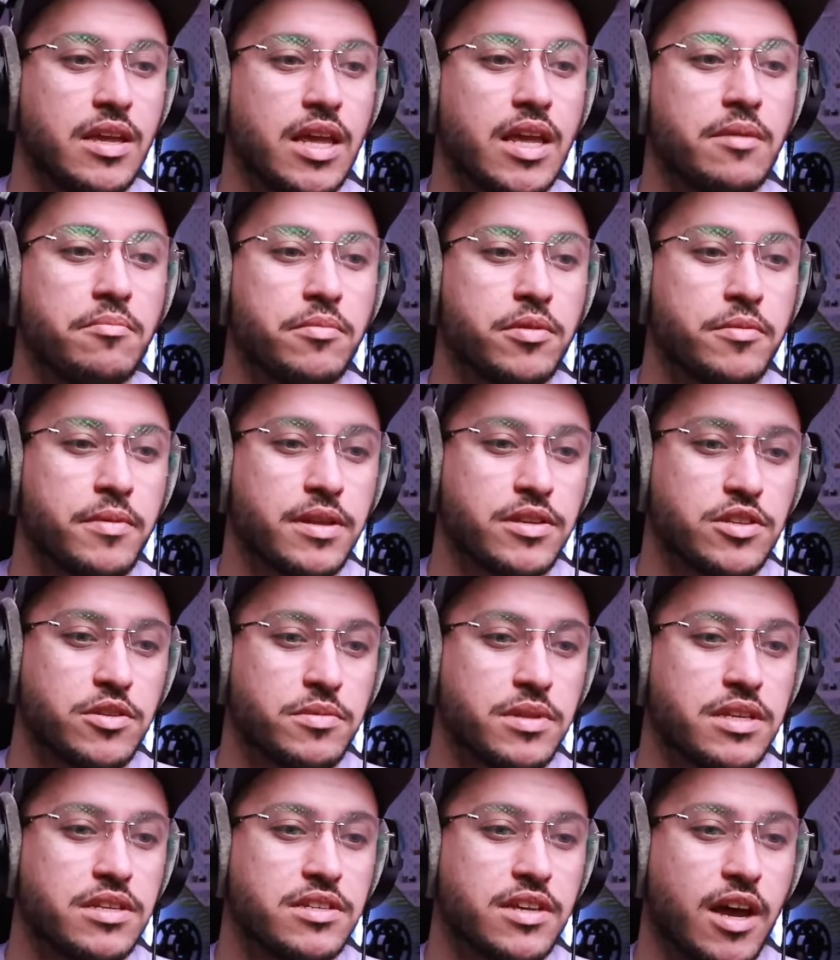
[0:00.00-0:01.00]
implement some of
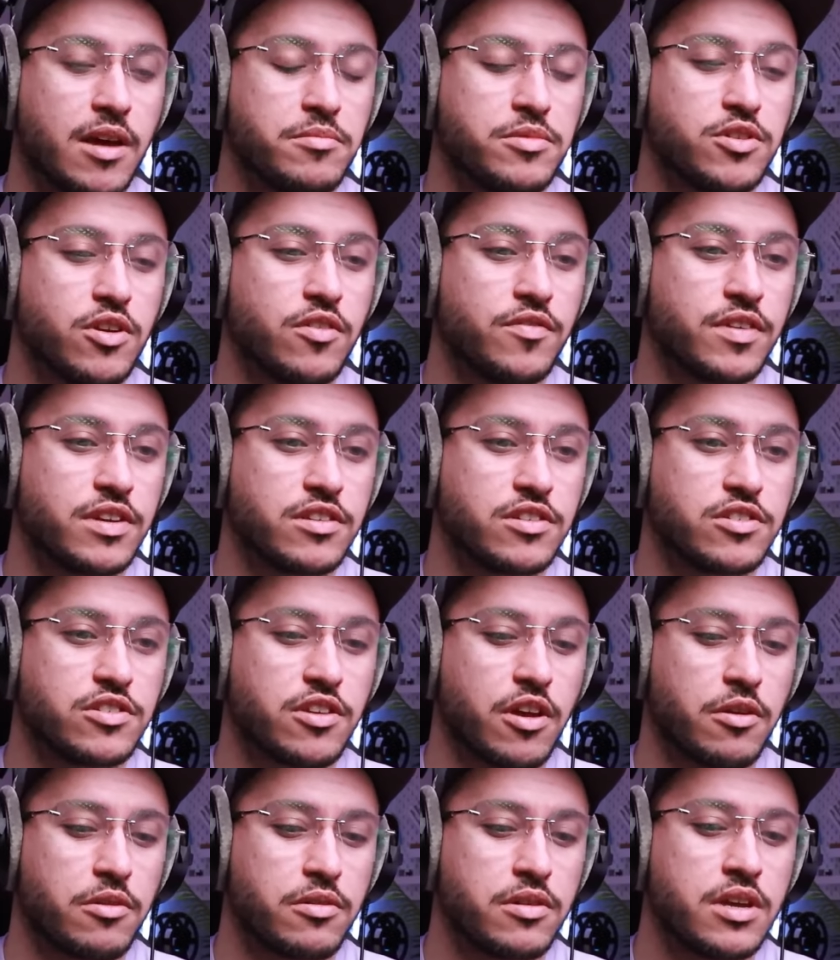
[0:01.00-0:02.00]
these type solvings.
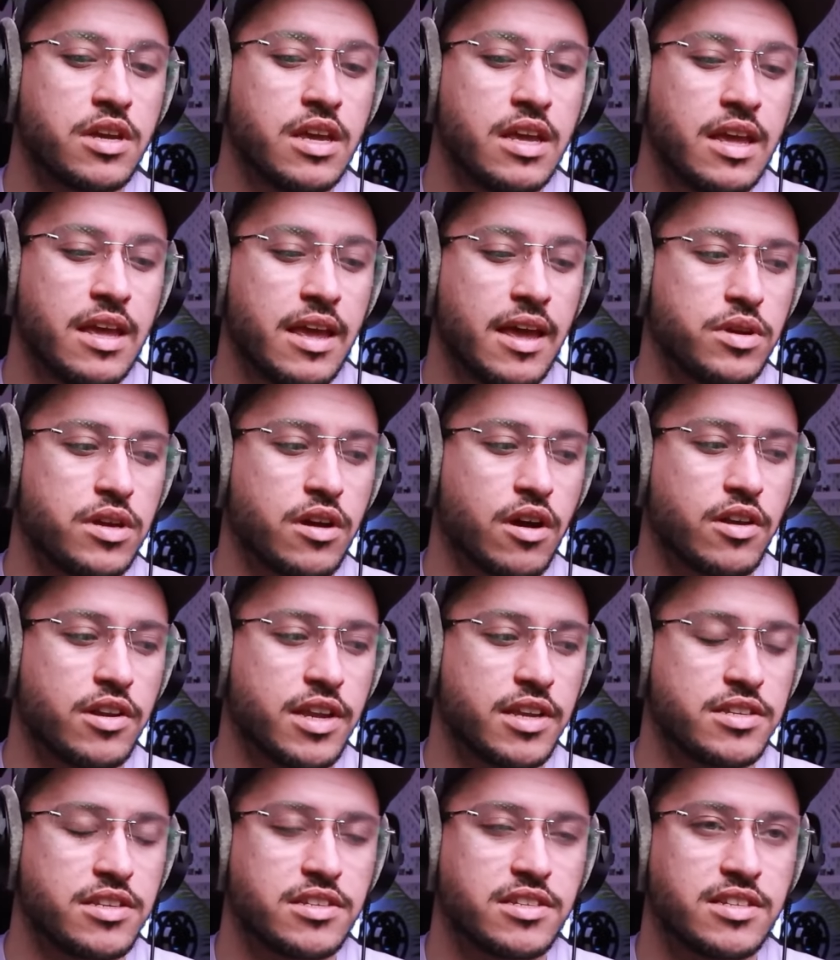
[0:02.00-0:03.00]
So we can't
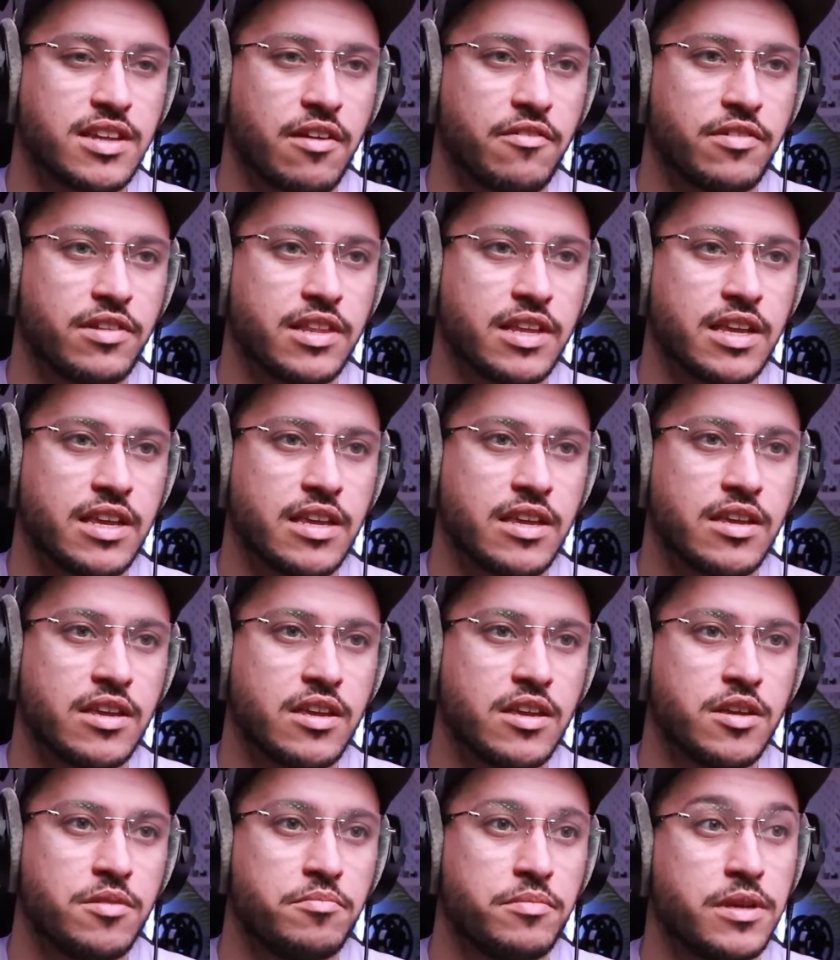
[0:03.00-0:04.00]
necessarily
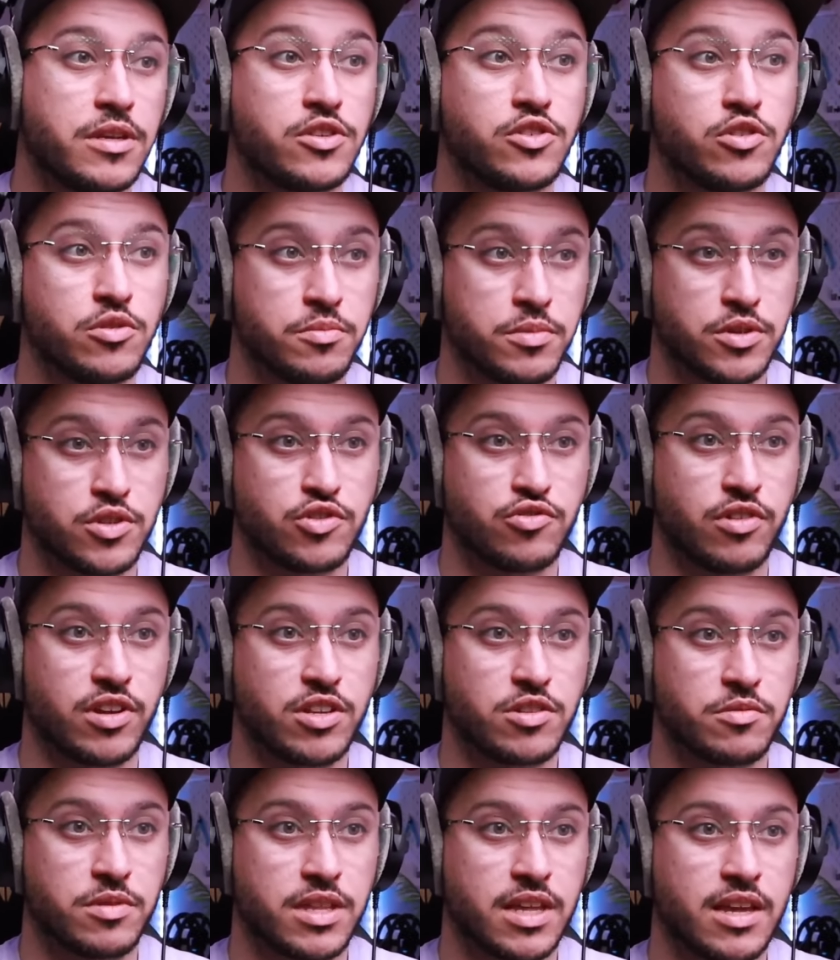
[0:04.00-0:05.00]
be super
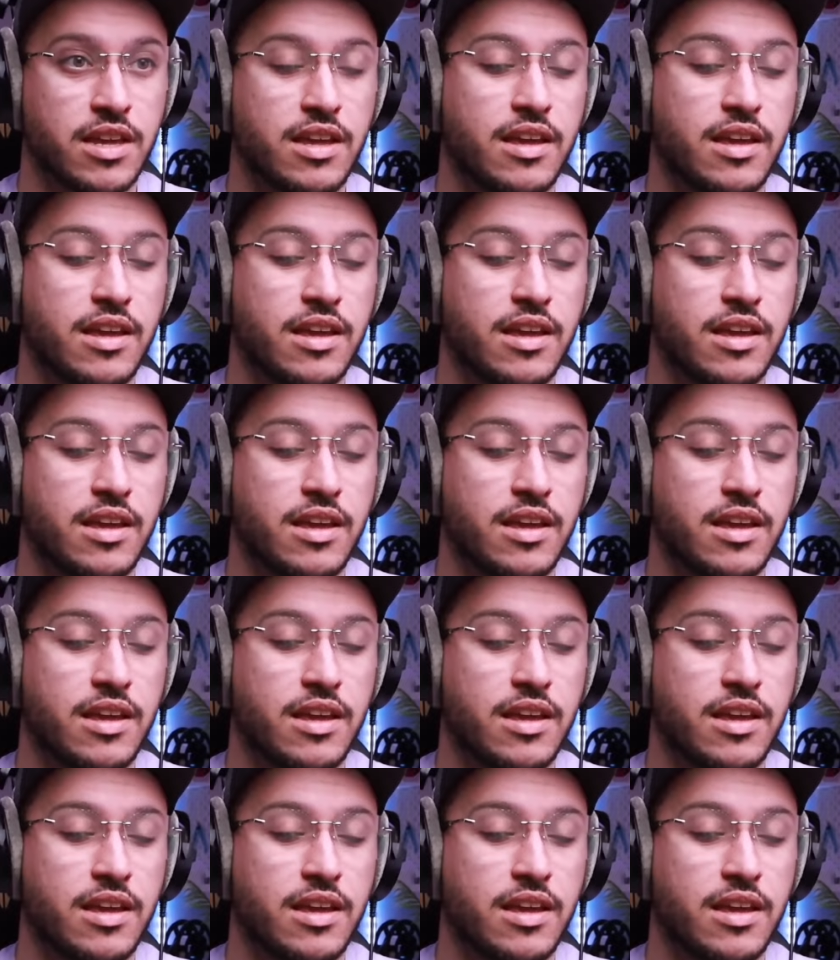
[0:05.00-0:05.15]
strict with it.